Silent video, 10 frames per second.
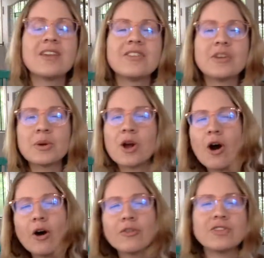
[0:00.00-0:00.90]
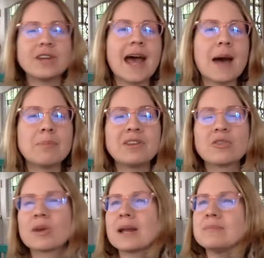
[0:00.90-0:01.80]
So it often
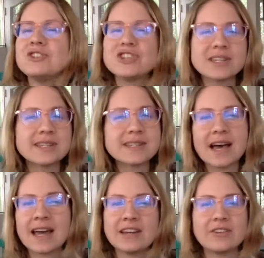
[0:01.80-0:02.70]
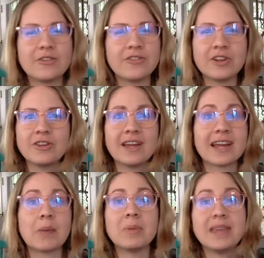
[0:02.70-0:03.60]
happens when I'm just starting to feel like
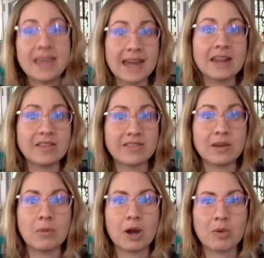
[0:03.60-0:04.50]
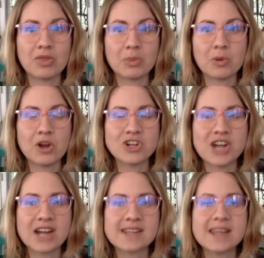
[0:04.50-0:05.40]
I'm getting somewhere with the
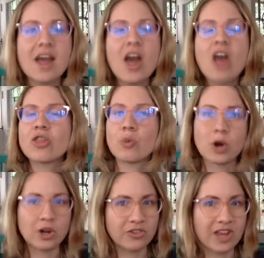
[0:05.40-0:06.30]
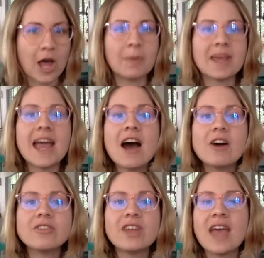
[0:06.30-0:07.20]
project. The words are coming
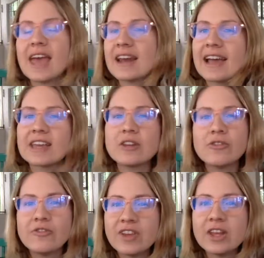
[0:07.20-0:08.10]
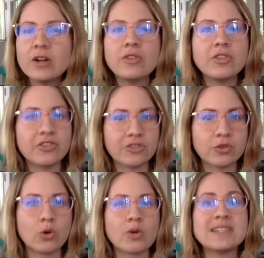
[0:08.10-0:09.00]
out and I can feel the
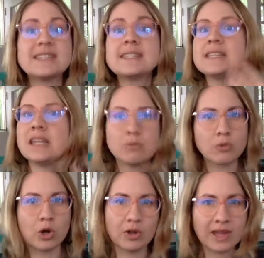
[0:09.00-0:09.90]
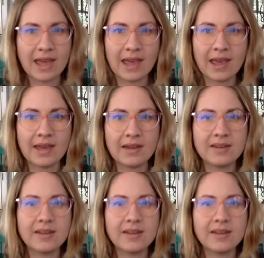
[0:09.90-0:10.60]
story steamrolling ahead.